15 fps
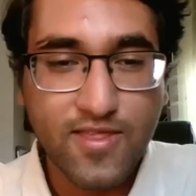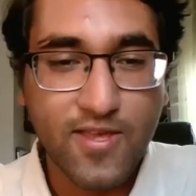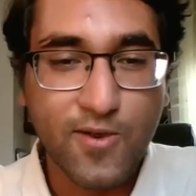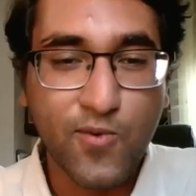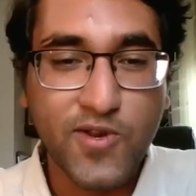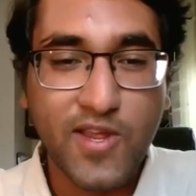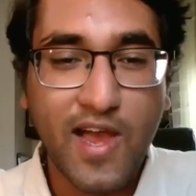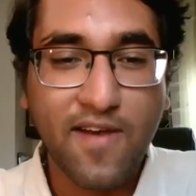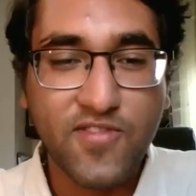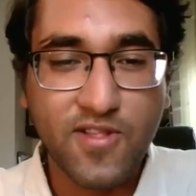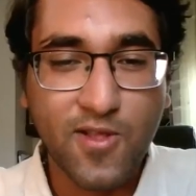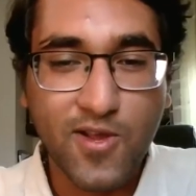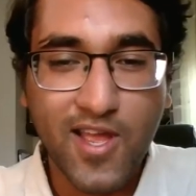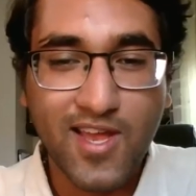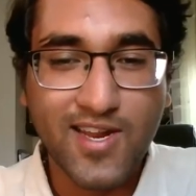I think what you have to
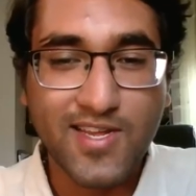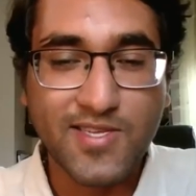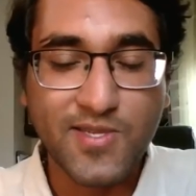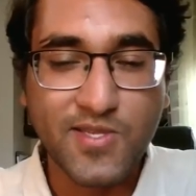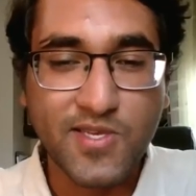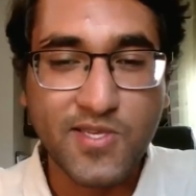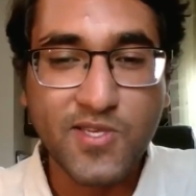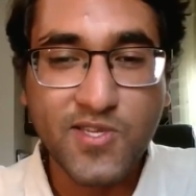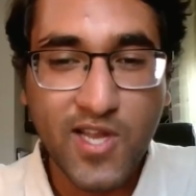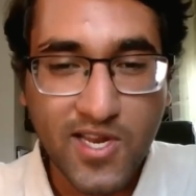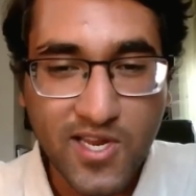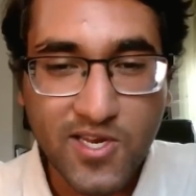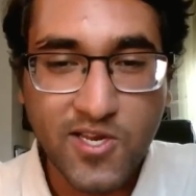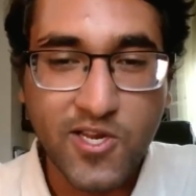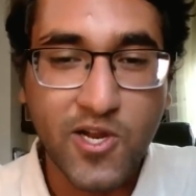look at is the
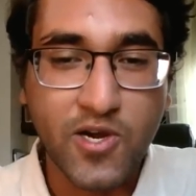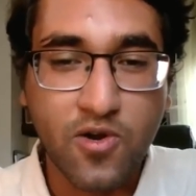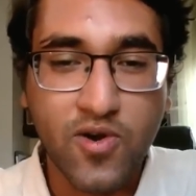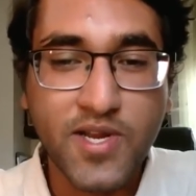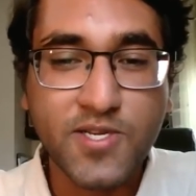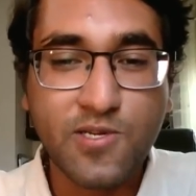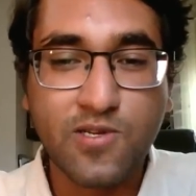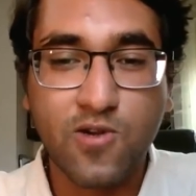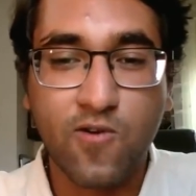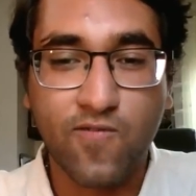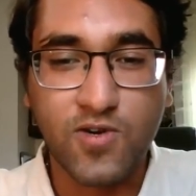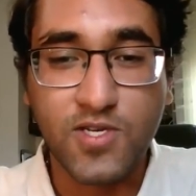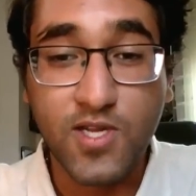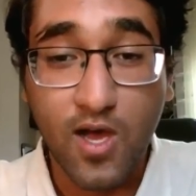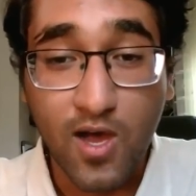steady deterioration
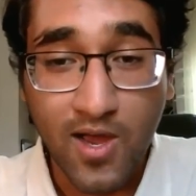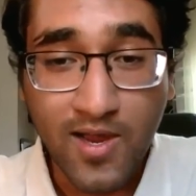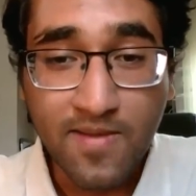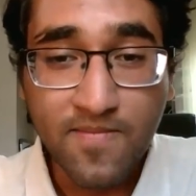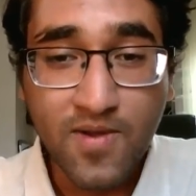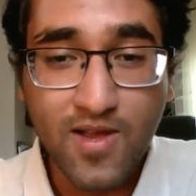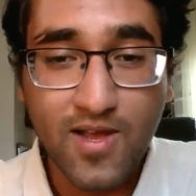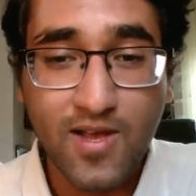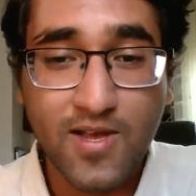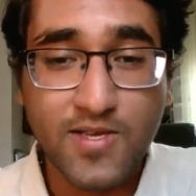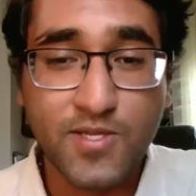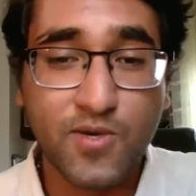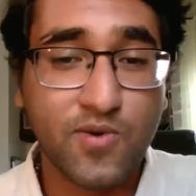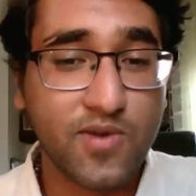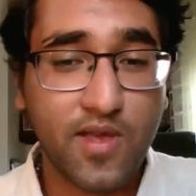over time. Uh, mm
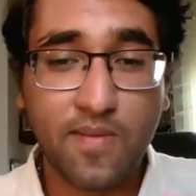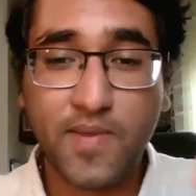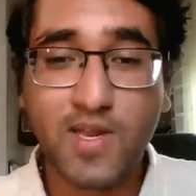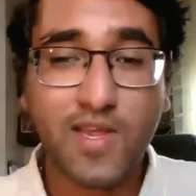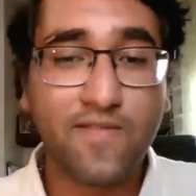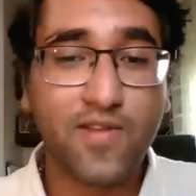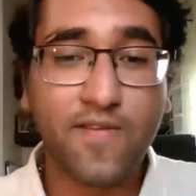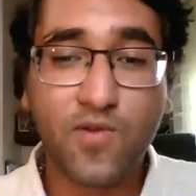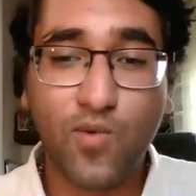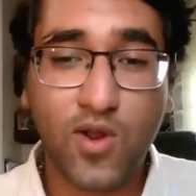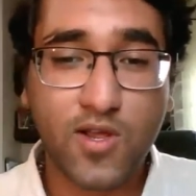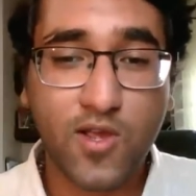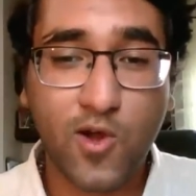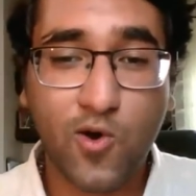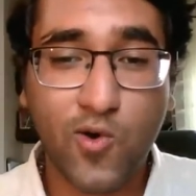-hmm. So, mm-hmm. I mean, even if you
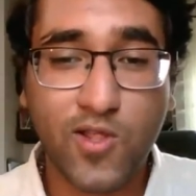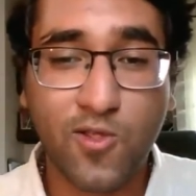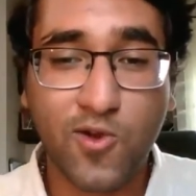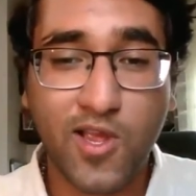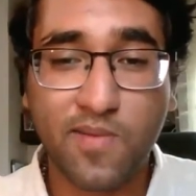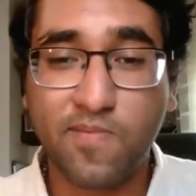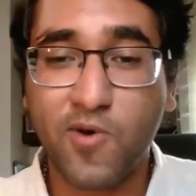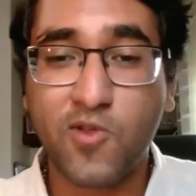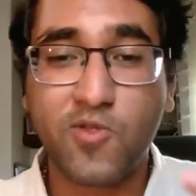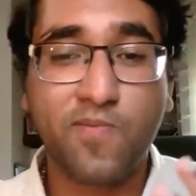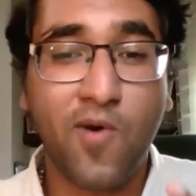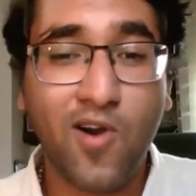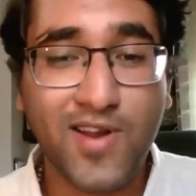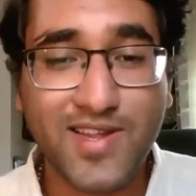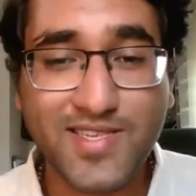want to go and look at both
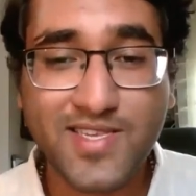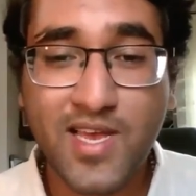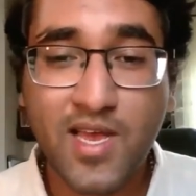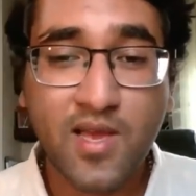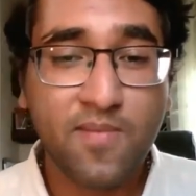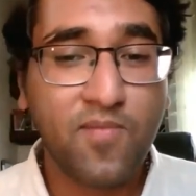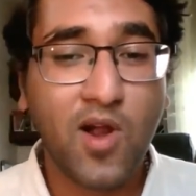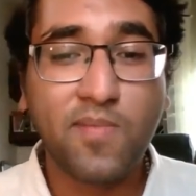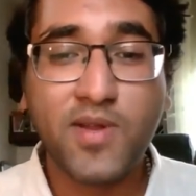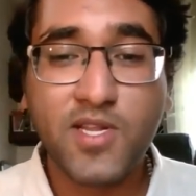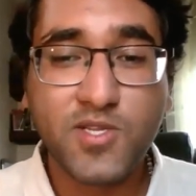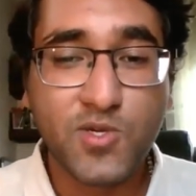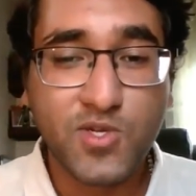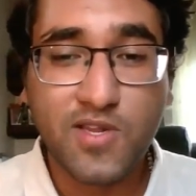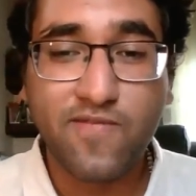parties, Prime
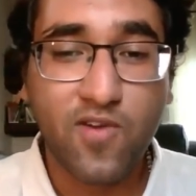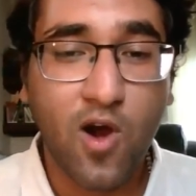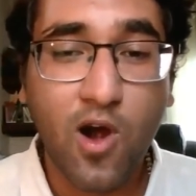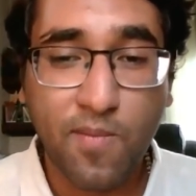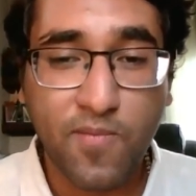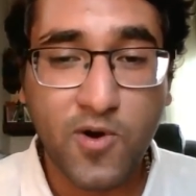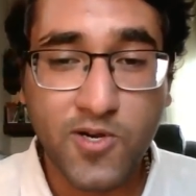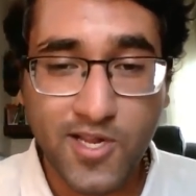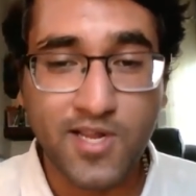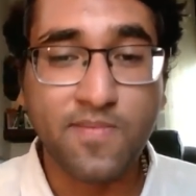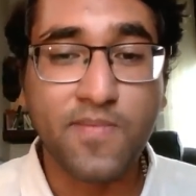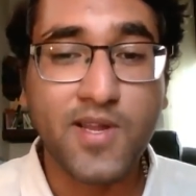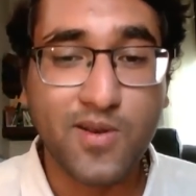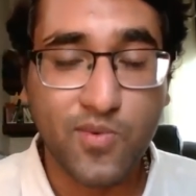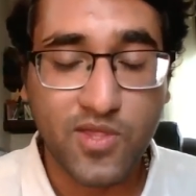Minister Stephen Harper did
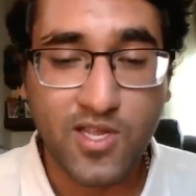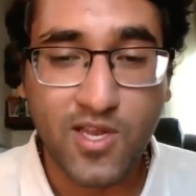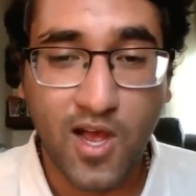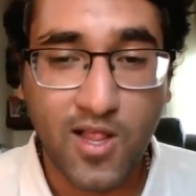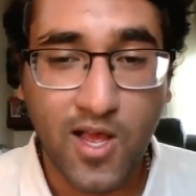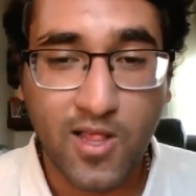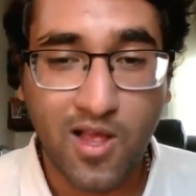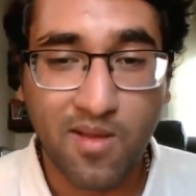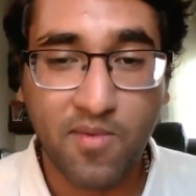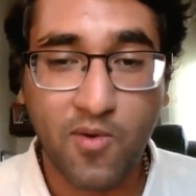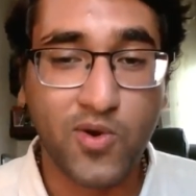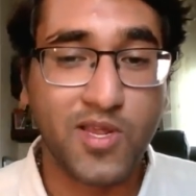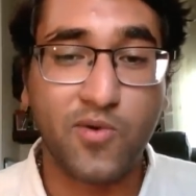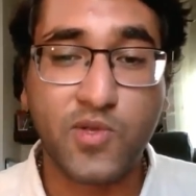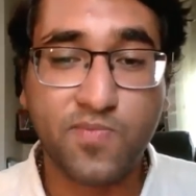meet with the Dalai Lama
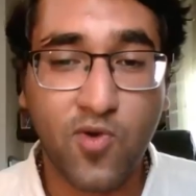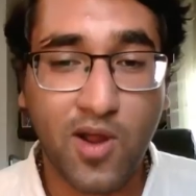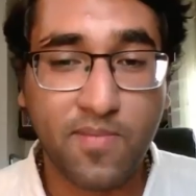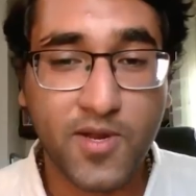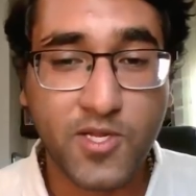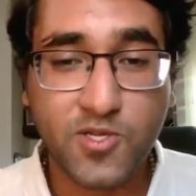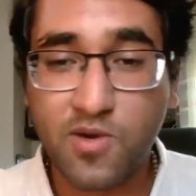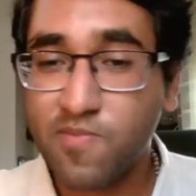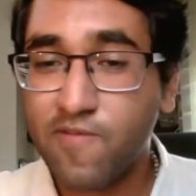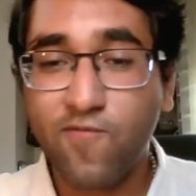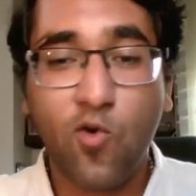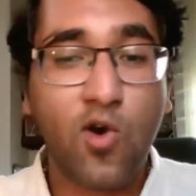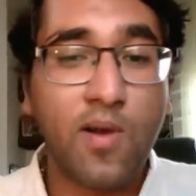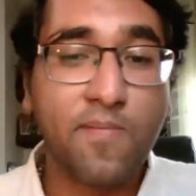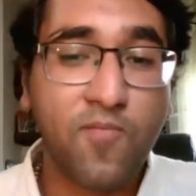when he was Prime Minister.
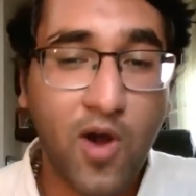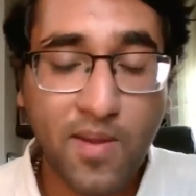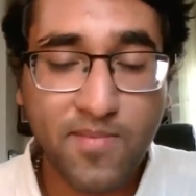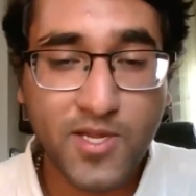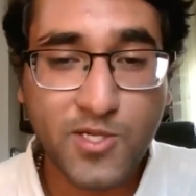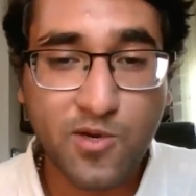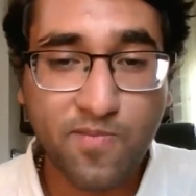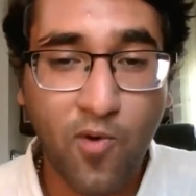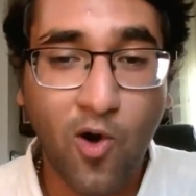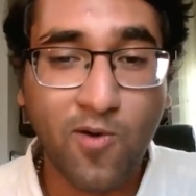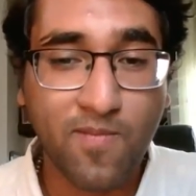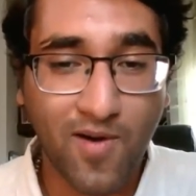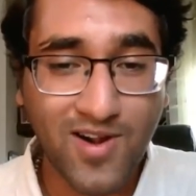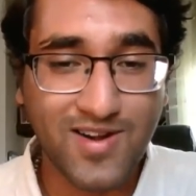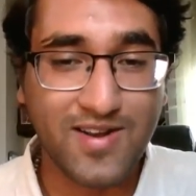Before him, Prime Minister
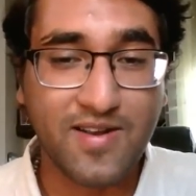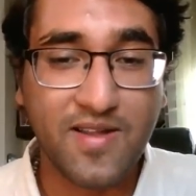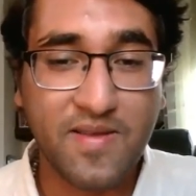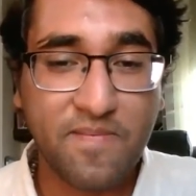Paul Martin